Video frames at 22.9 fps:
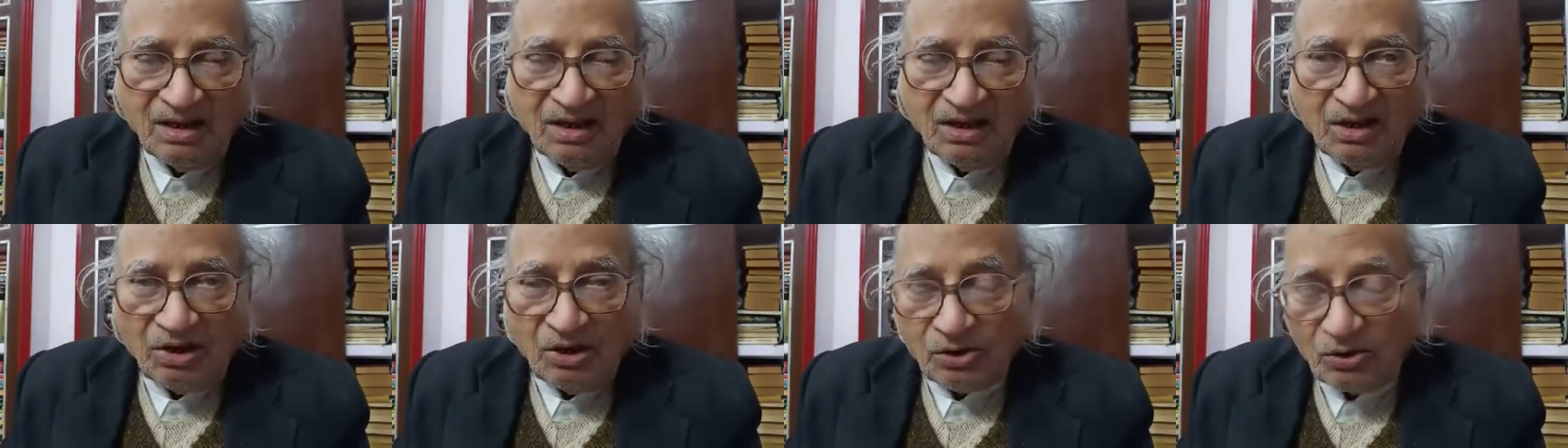
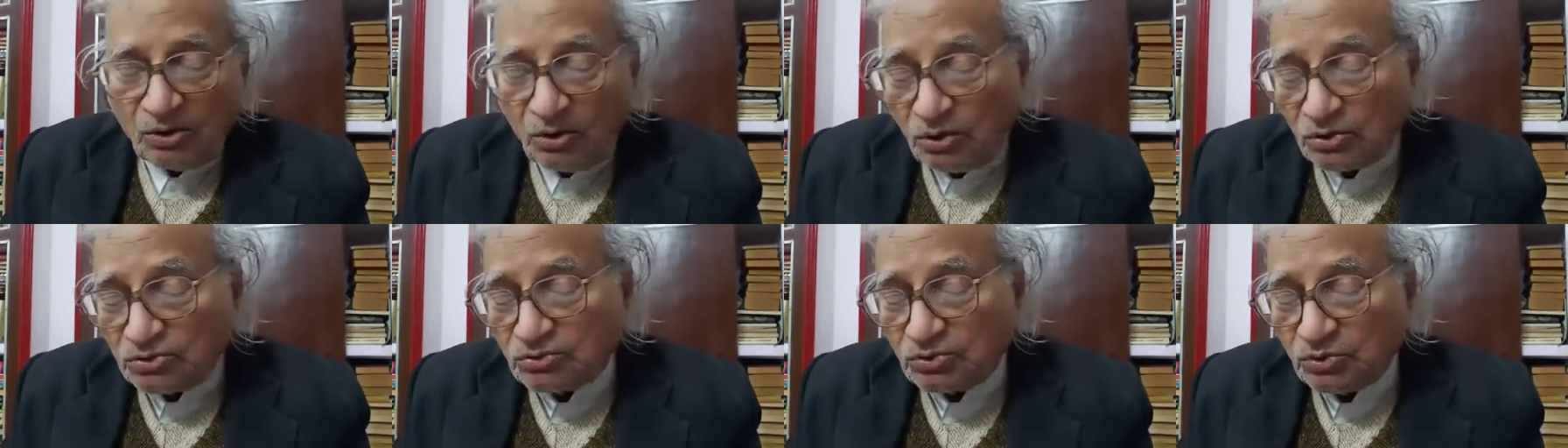I
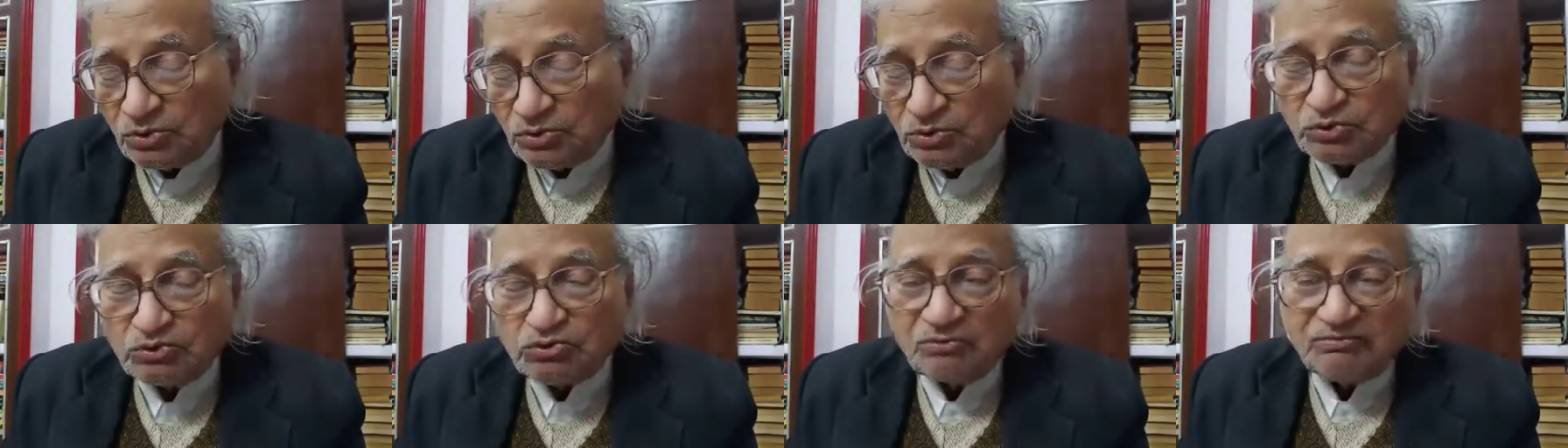also
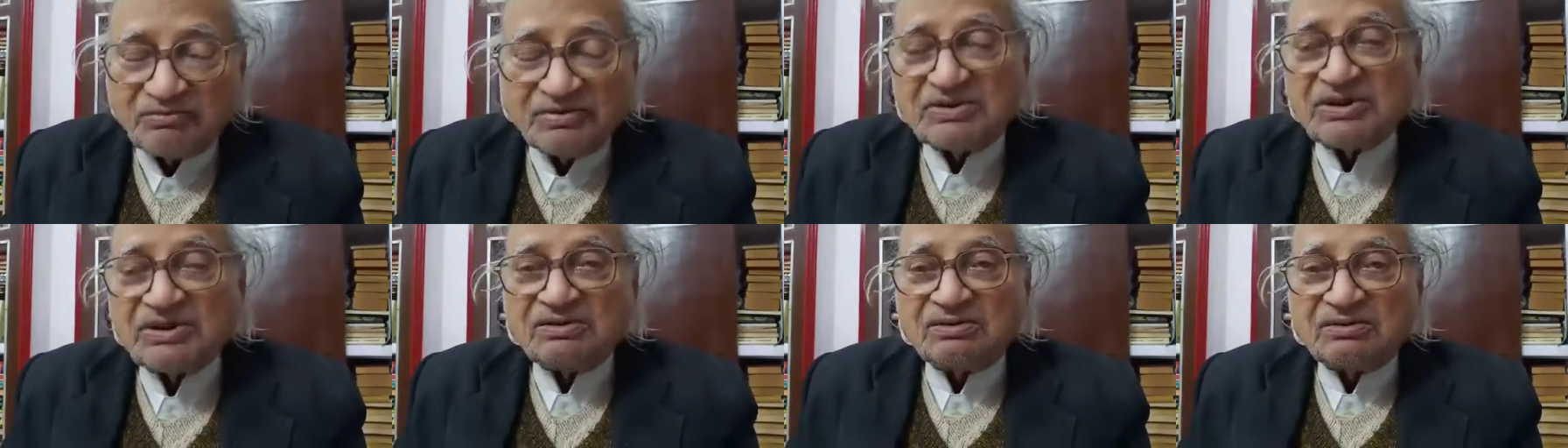used to
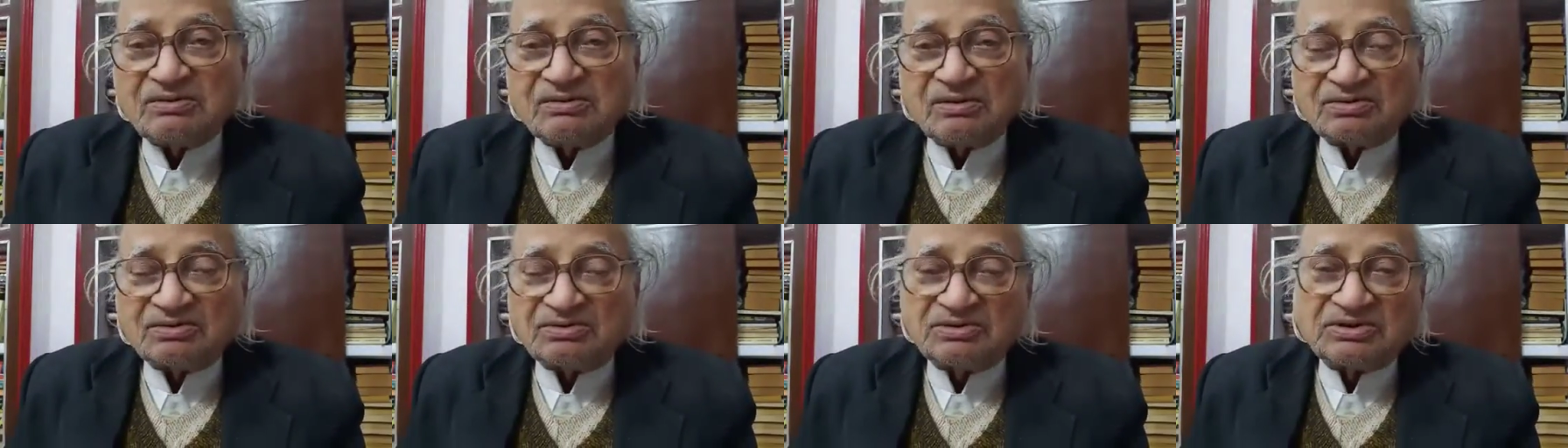visit
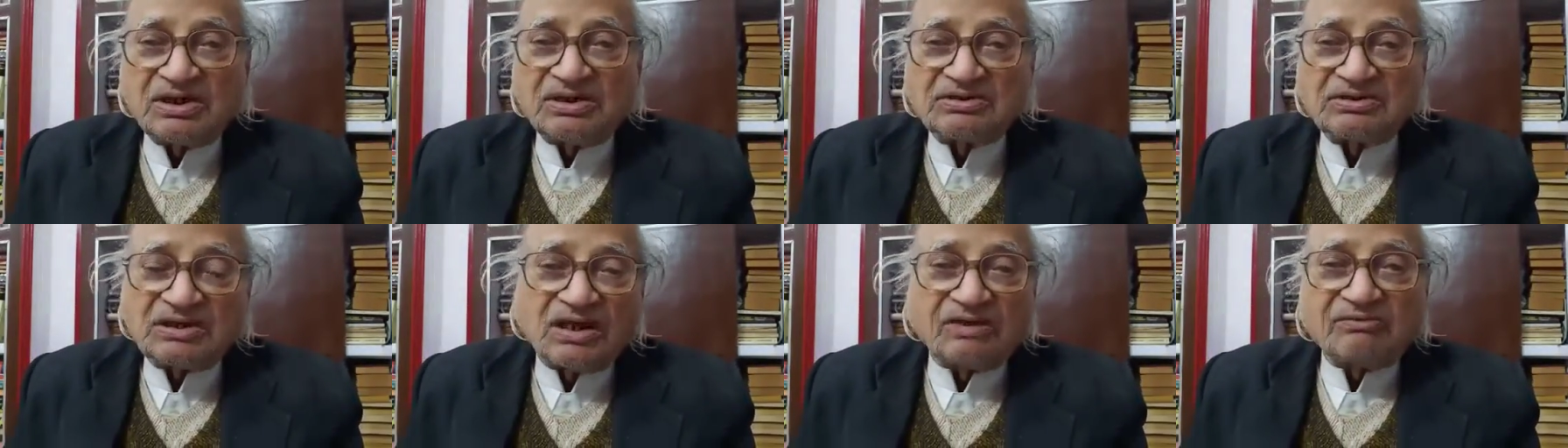the C.N.
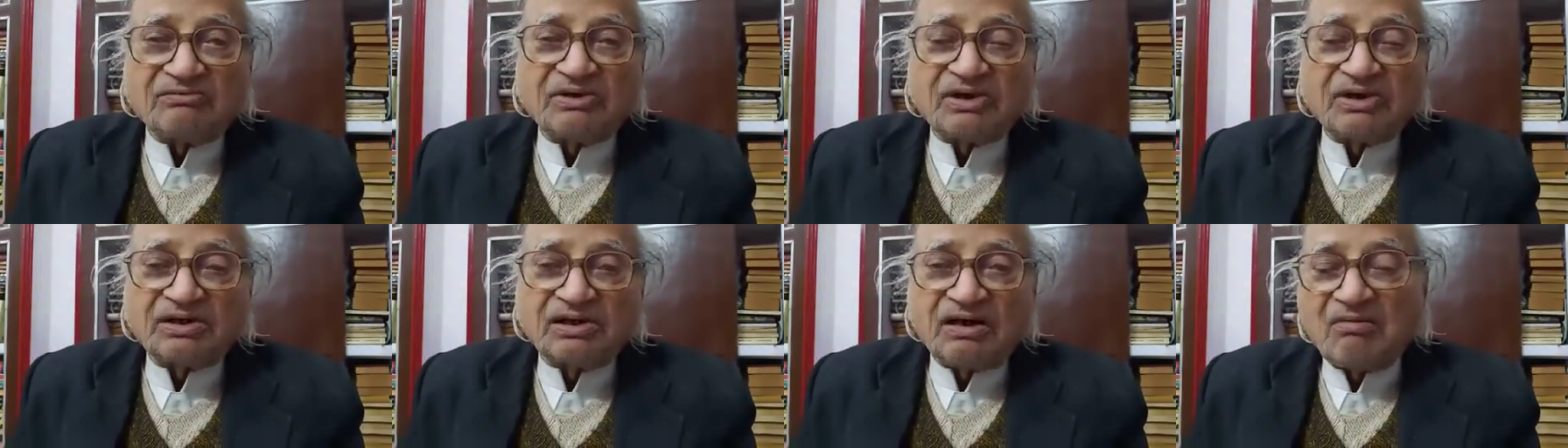
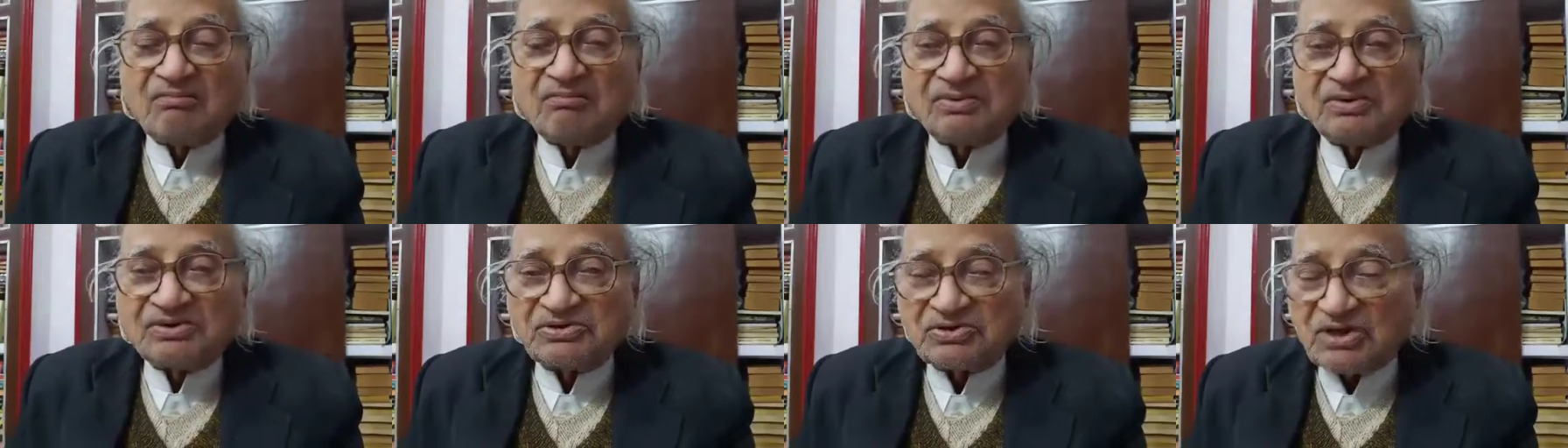Sangvi
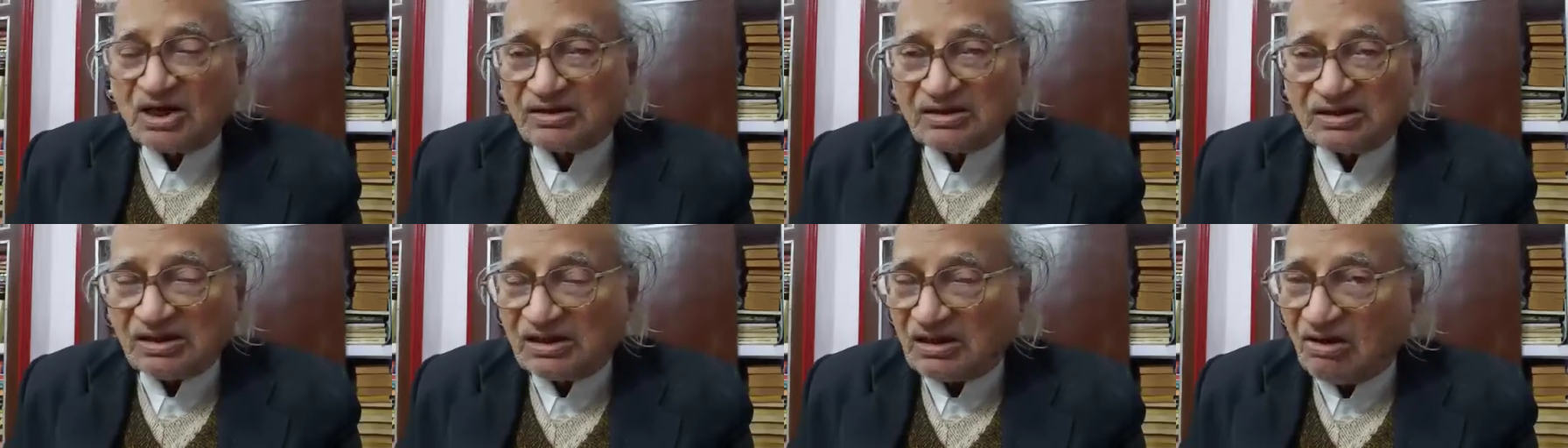Company
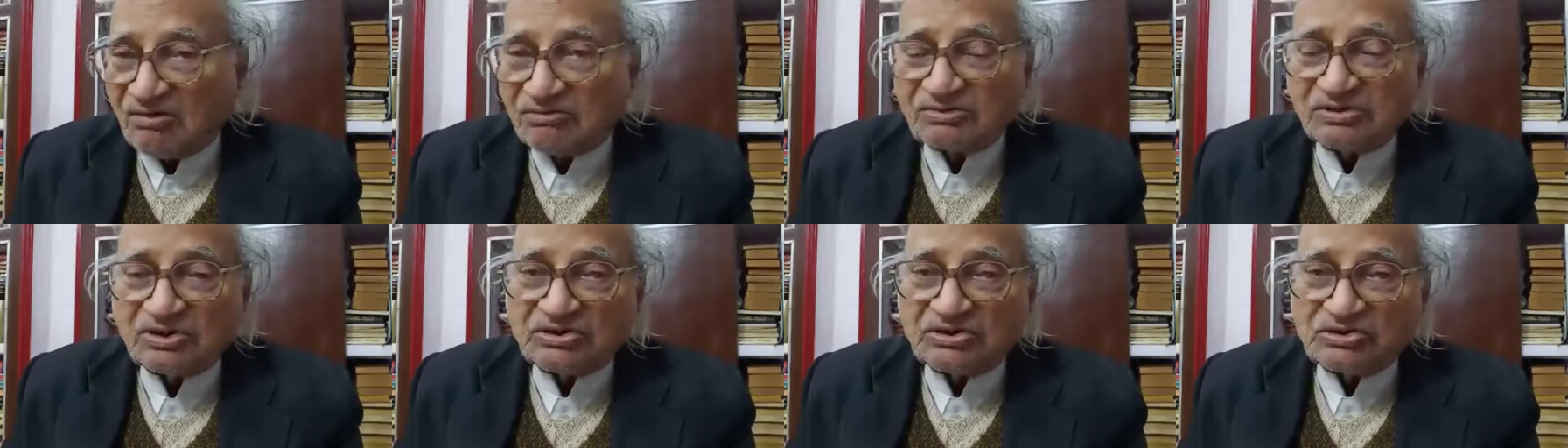Chartered
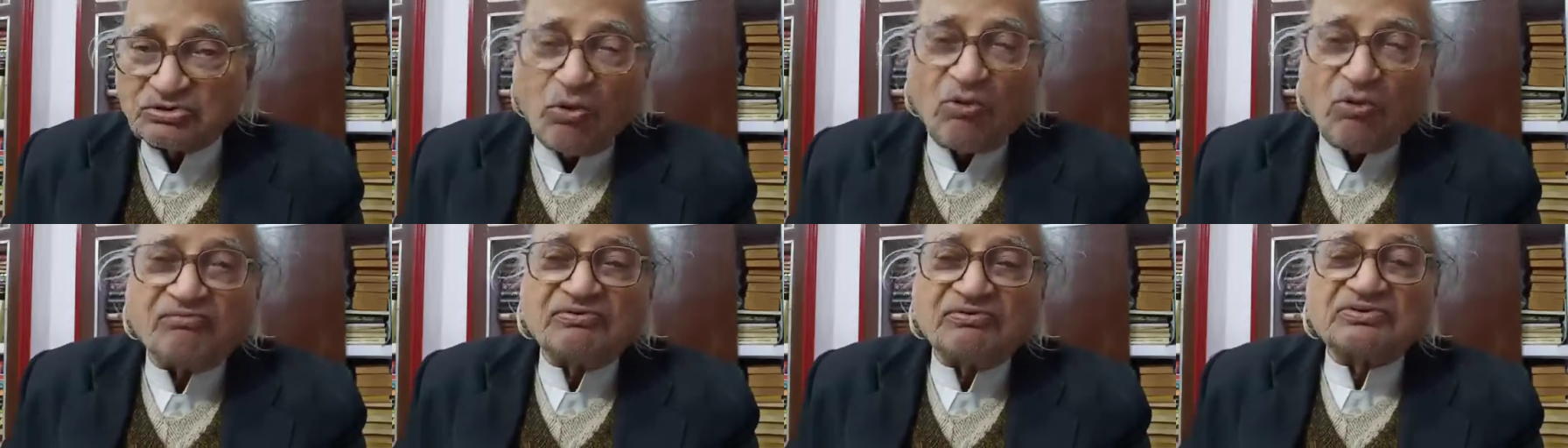Accountant's
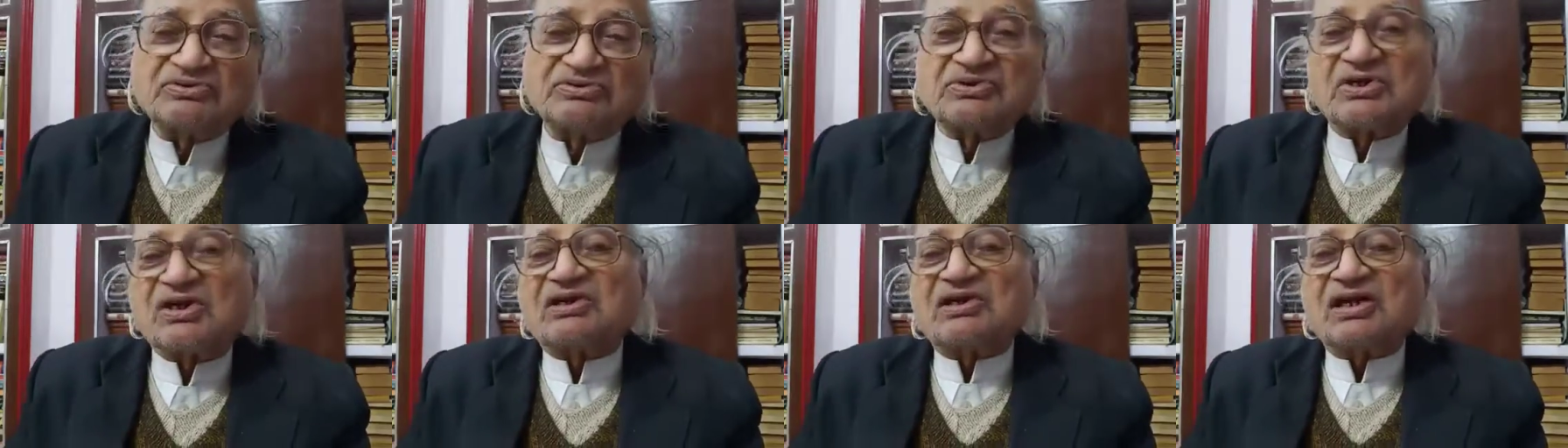office on
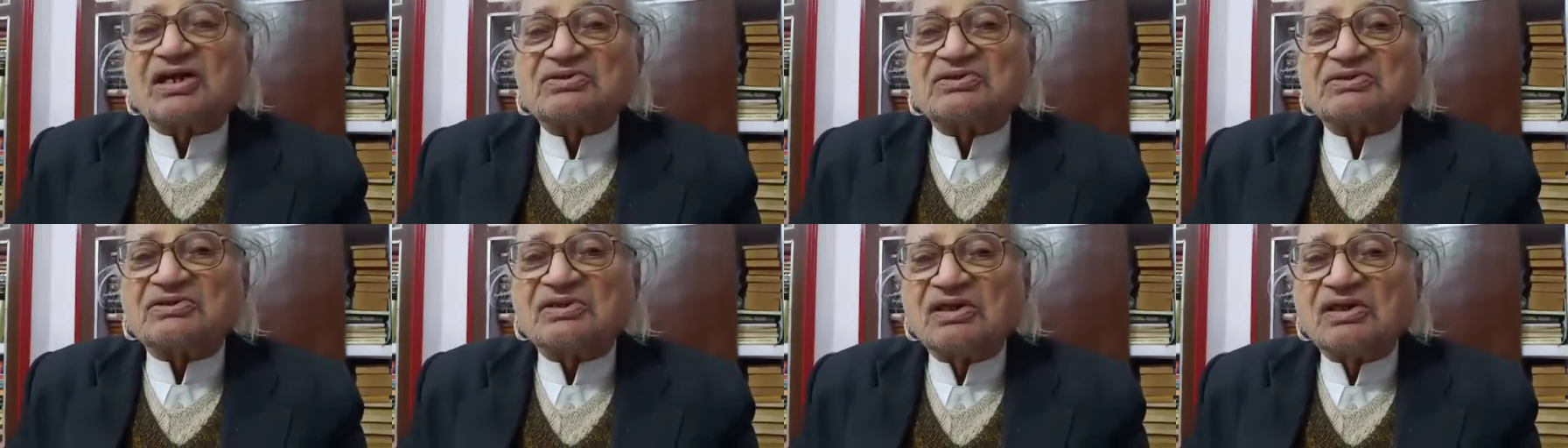Sundays